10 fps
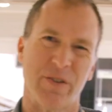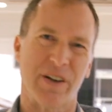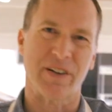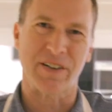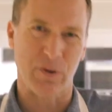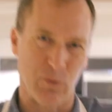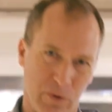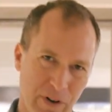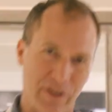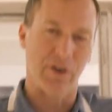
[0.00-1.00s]
things that
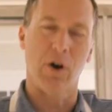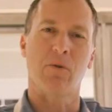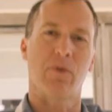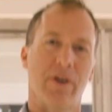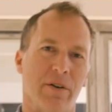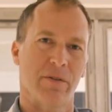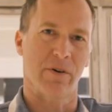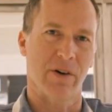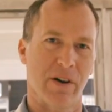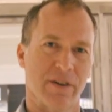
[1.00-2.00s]
really don't want
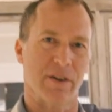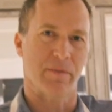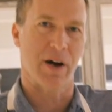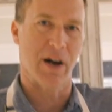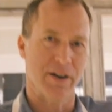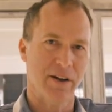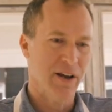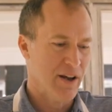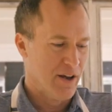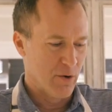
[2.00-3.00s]
to uh, combine.
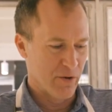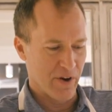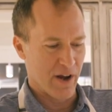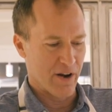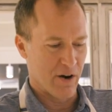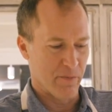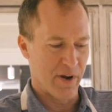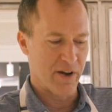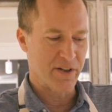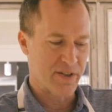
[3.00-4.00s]
We've got our
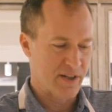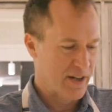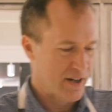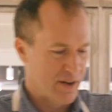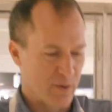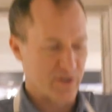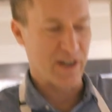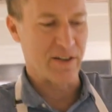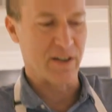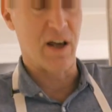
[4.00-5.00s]
base, which
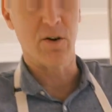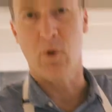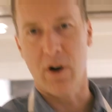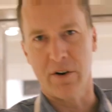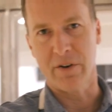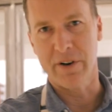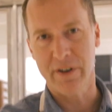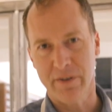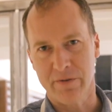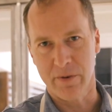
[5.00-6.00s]
has a lot of water in
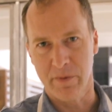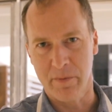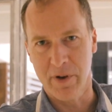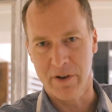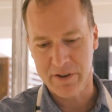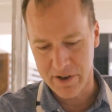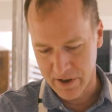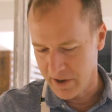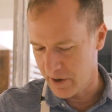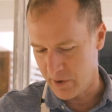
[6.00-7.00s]
it from the milk,
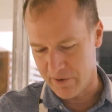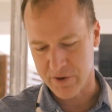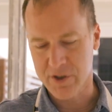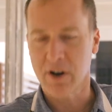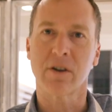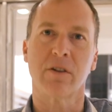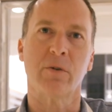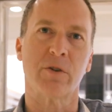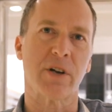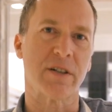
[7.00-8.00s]
and we have our
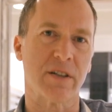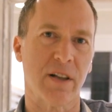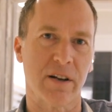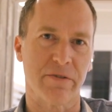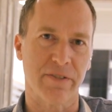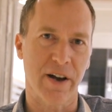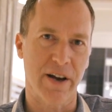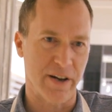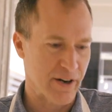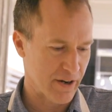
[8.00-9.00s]
chocolate, which has a lot of
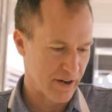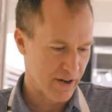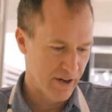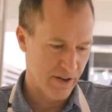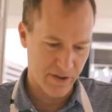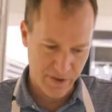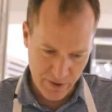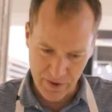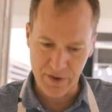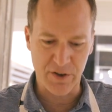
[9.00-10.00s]
fat in it. And the
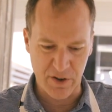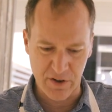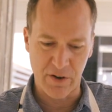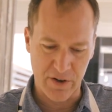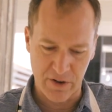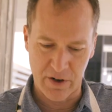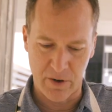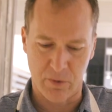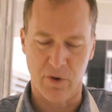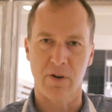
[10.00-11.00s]
two things are going to look a
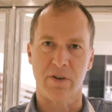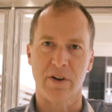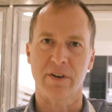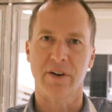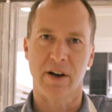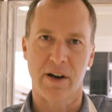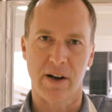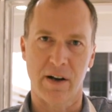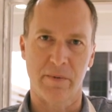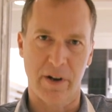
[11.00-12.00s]
little broken
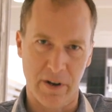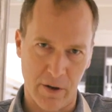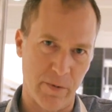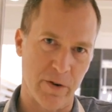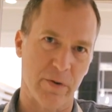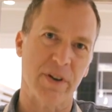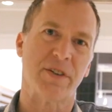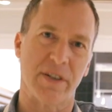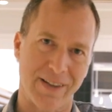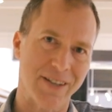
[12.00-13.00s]
um, and a little bit
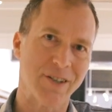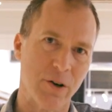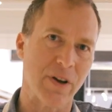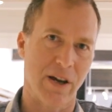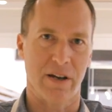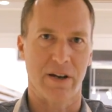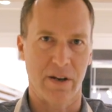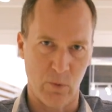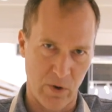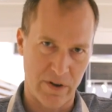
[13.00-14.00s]
greasy, and that's okay.
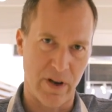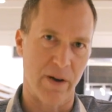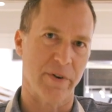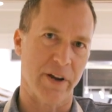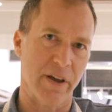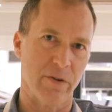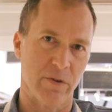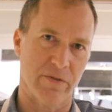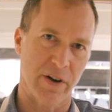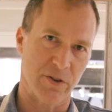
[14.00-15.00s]
It will come
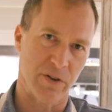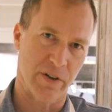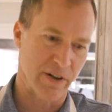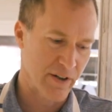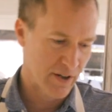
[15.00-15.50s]
together eventually.